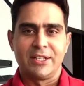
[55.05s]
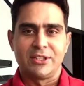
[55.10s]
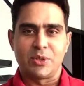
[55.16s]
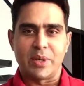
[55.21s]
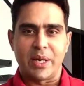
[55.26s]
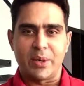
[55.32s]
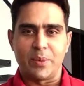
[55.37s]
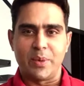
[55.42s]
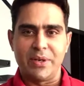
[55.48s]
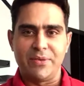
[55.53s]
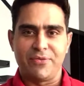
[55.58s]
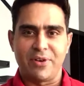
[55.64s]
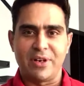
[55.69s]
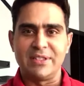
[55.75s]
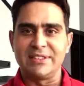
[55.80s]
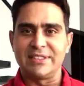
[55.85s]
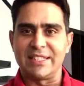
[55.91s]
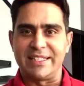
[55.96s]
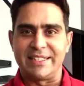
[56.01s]
So equity
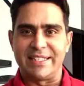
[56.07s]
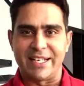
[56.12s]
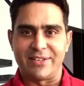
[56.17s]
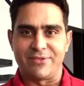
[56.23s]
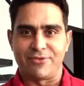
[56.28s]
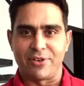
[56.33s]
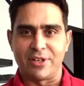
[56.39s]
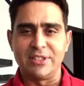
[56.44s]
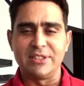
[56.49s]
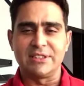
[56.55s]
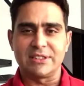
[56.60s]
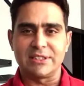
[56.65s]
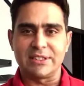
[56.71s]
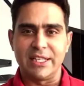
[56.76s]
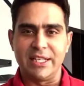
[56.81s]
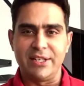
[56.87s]
funds and debt funds